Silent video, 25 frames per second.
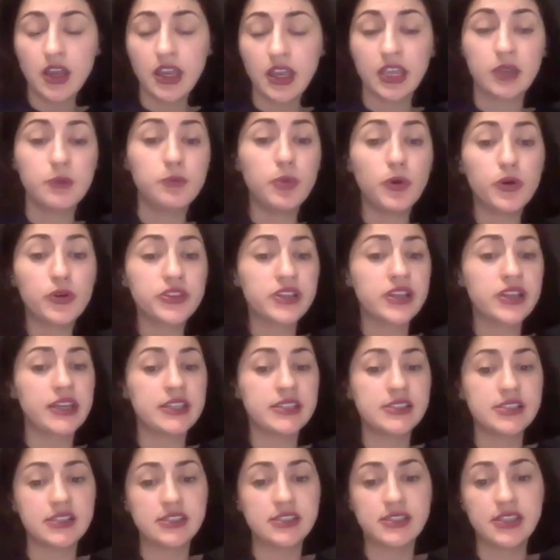In both
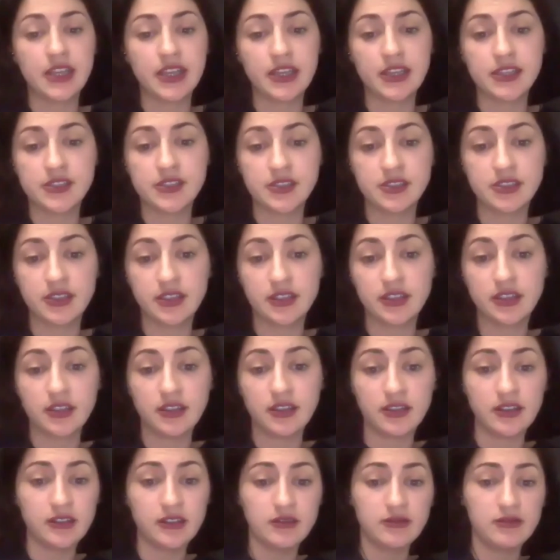cases, there's
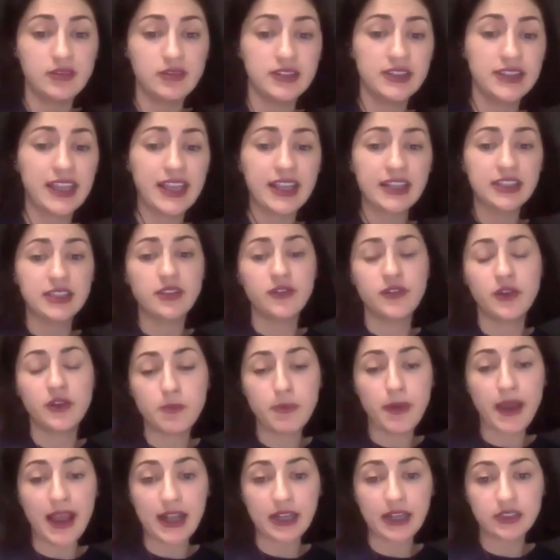a negative
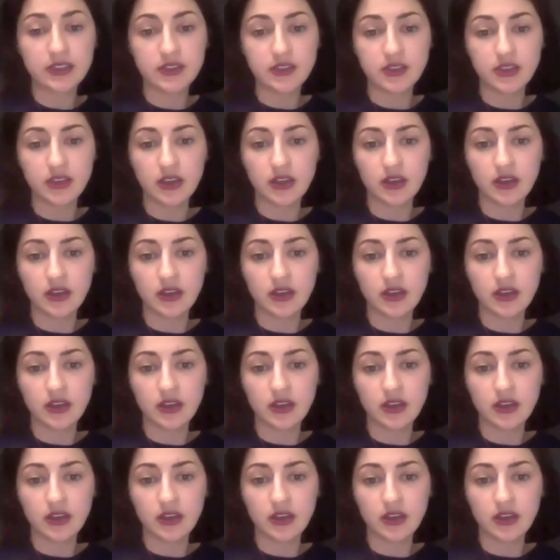impact.